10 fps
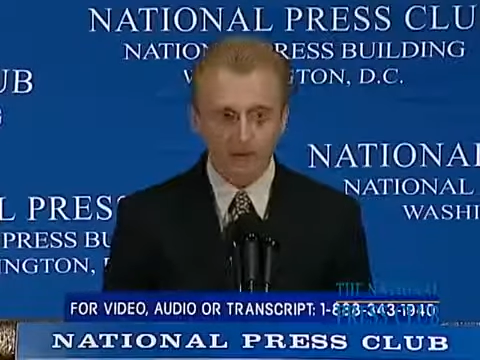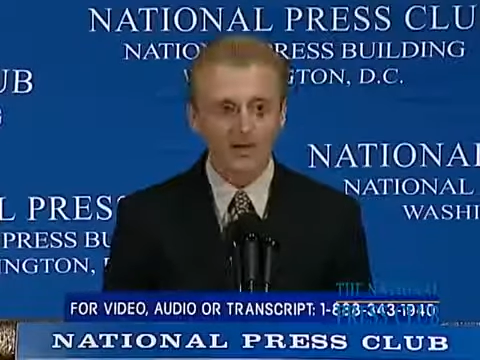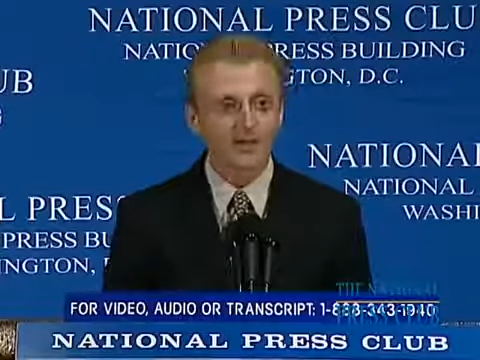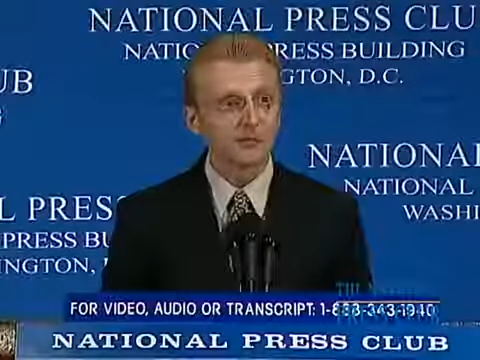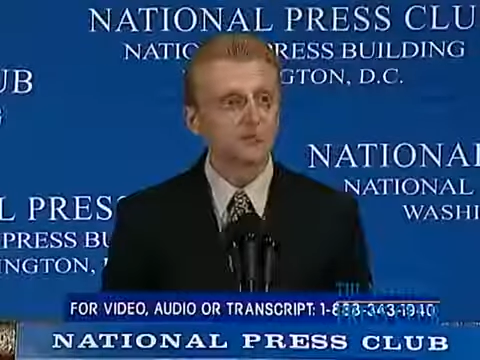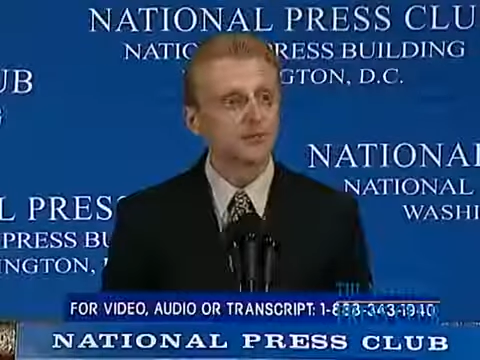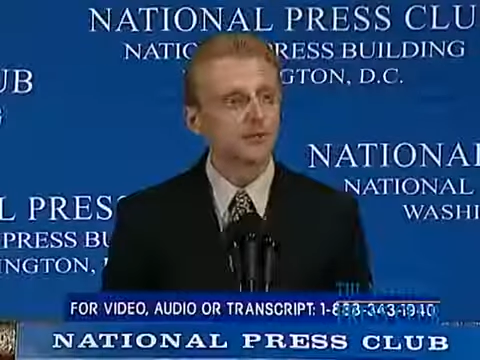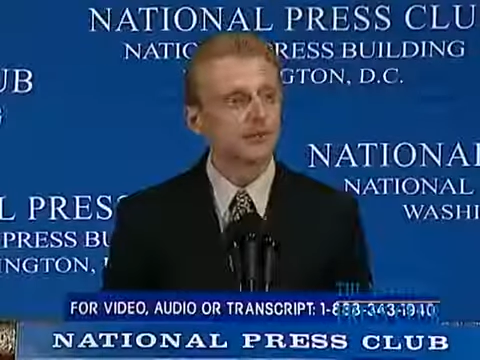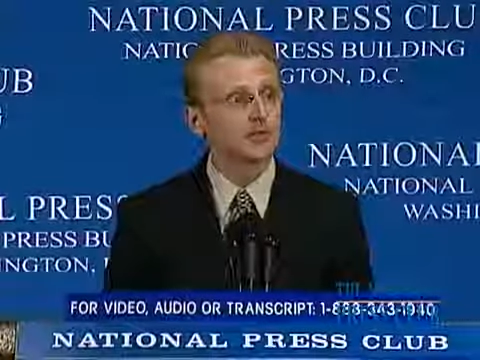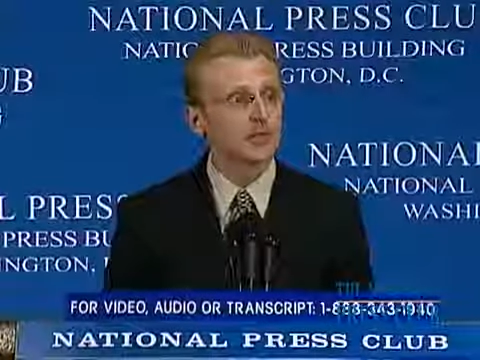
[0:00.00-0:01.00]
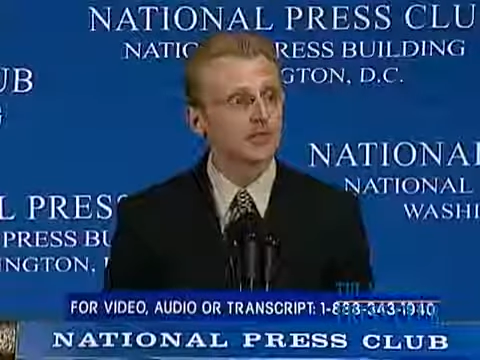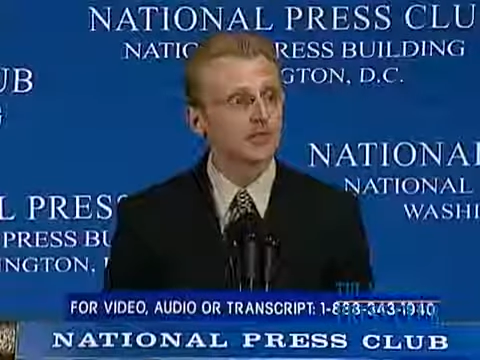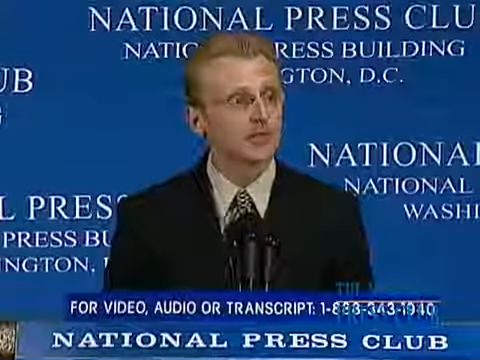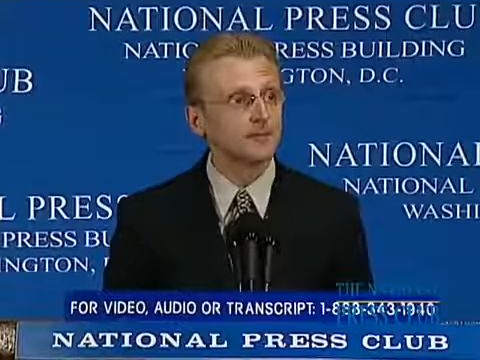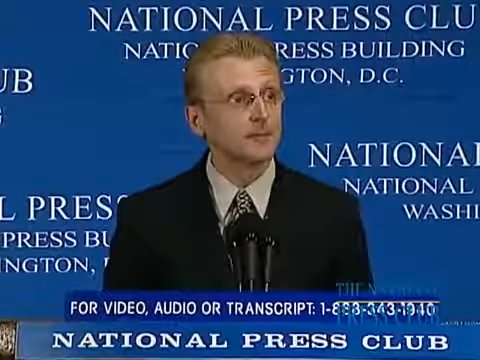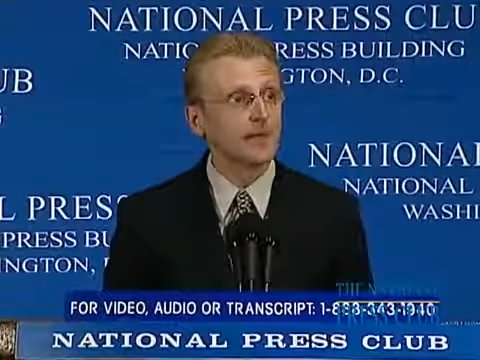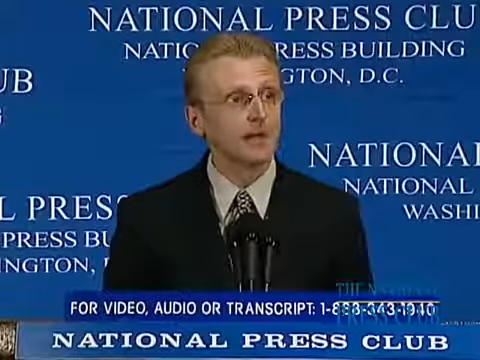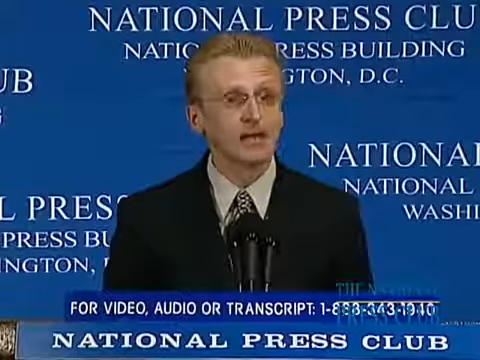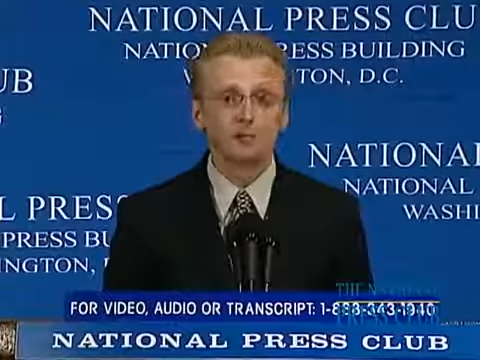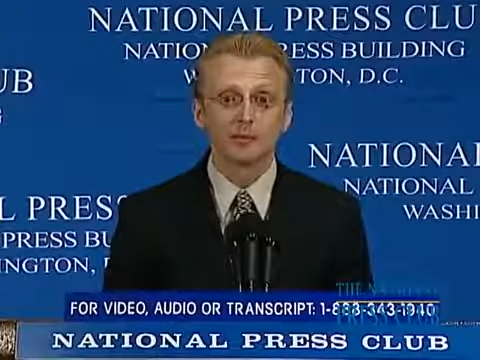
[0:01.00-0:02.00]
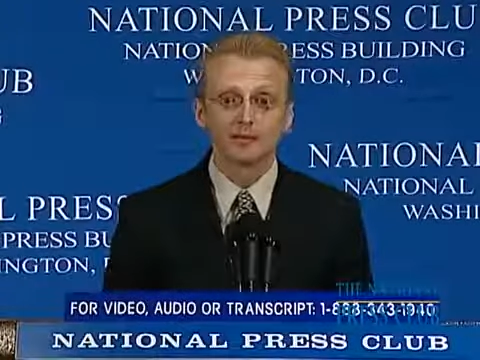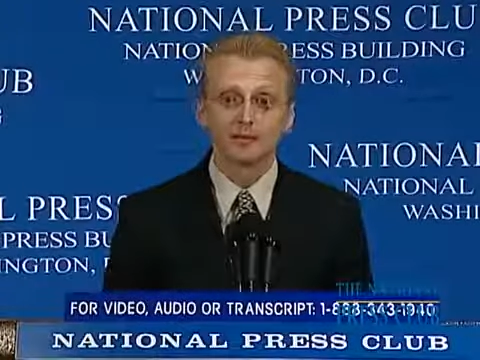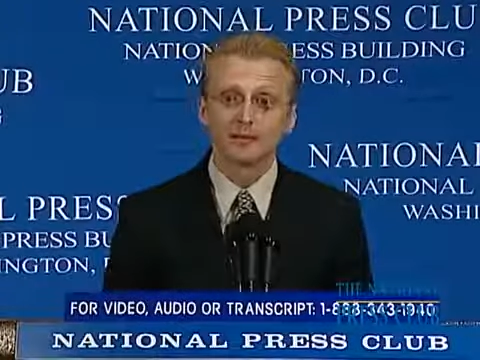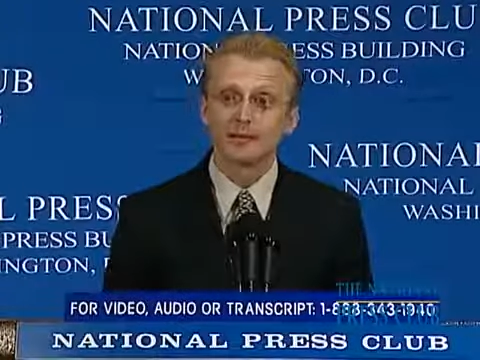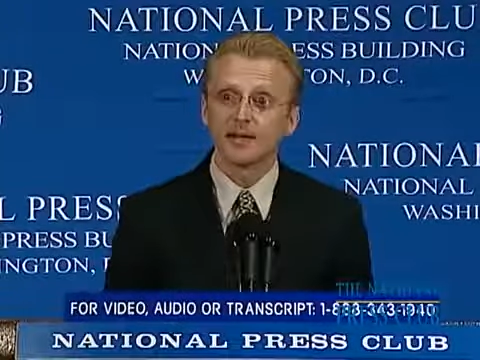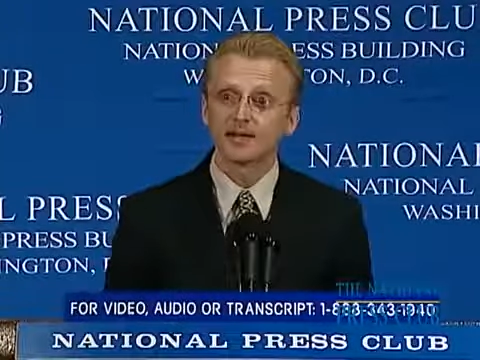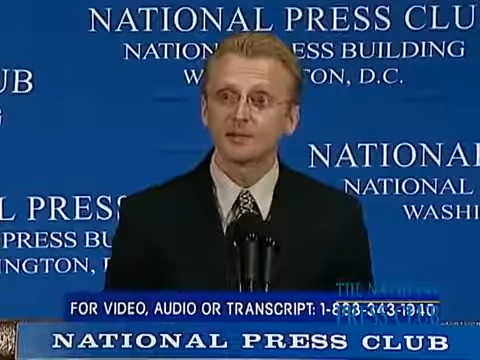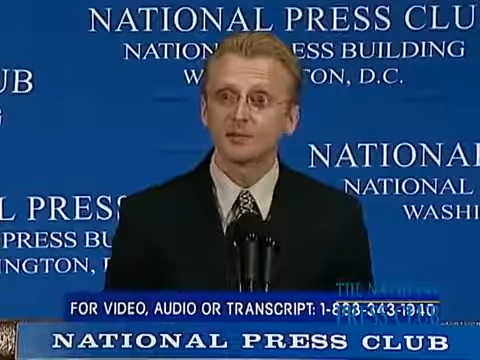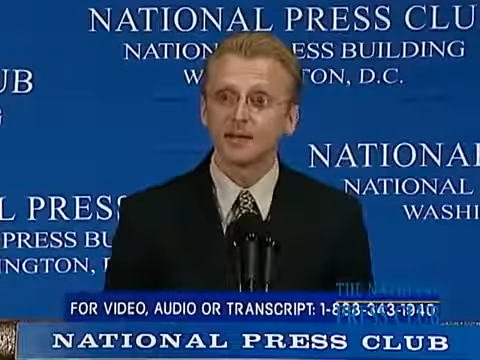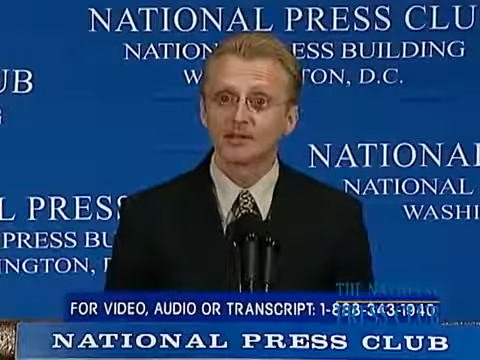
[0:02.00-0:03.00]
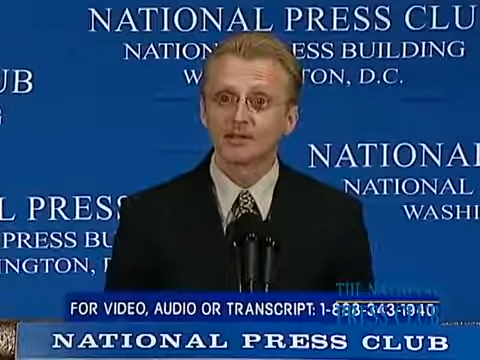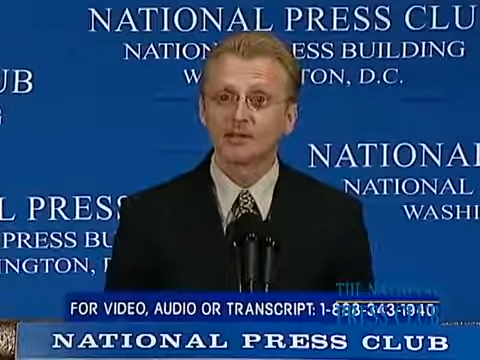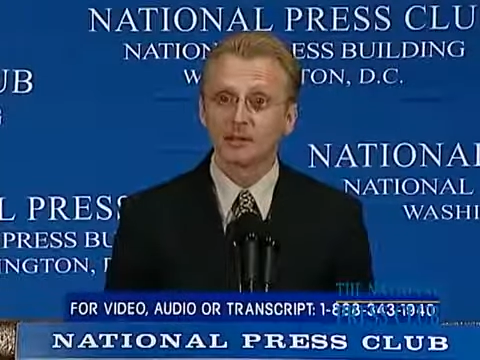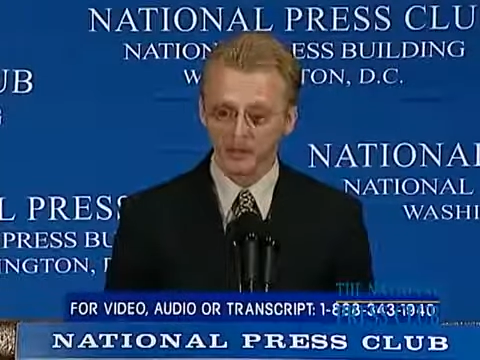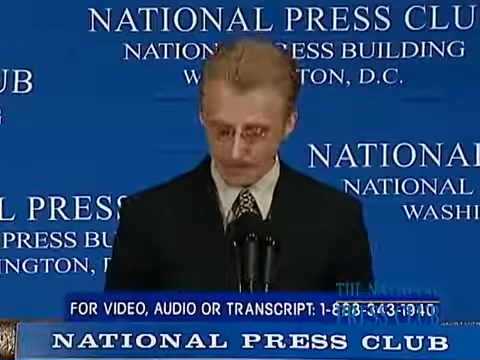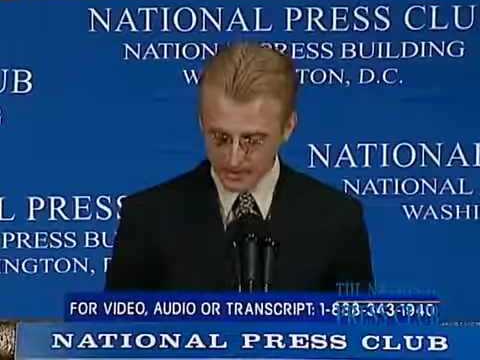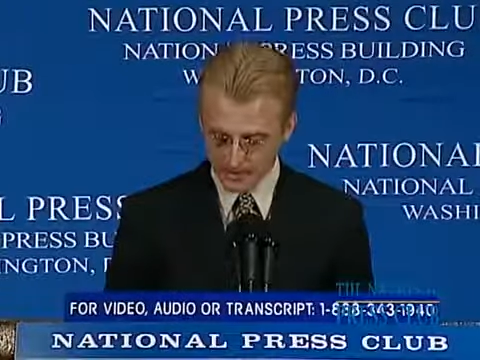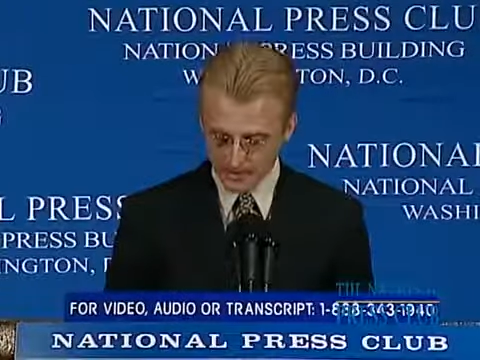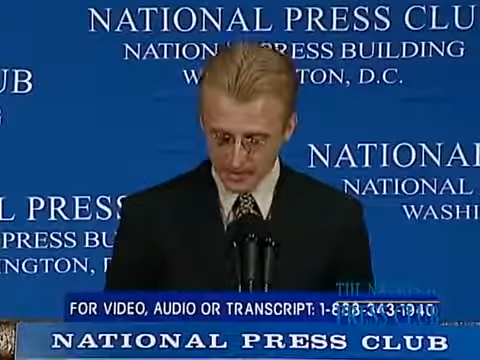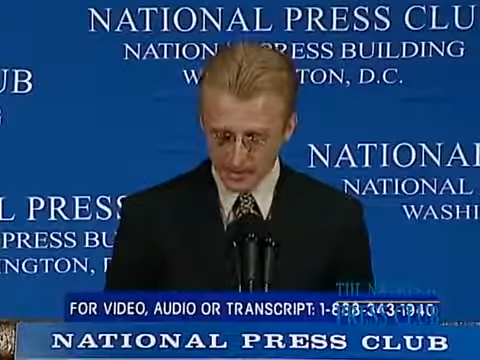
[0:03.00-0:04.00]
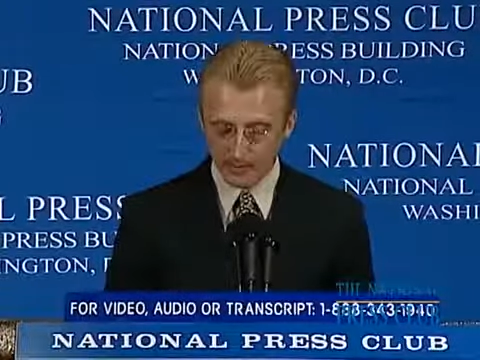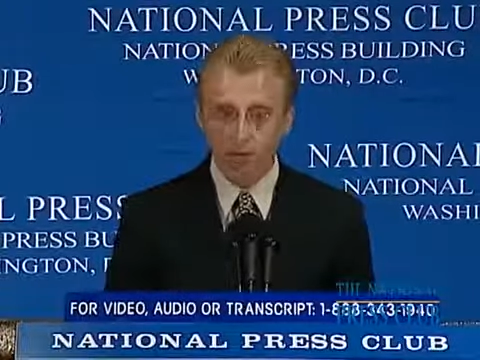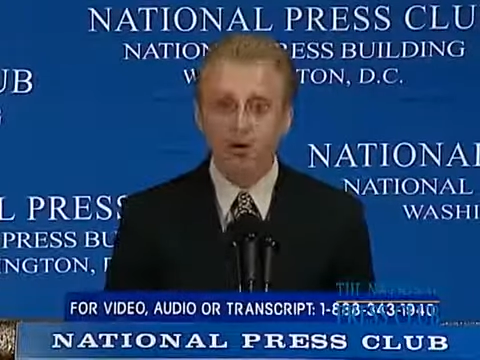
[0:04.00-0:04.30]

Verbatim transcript: My name is Jerry Zremski, and I'm President of the National Press Club and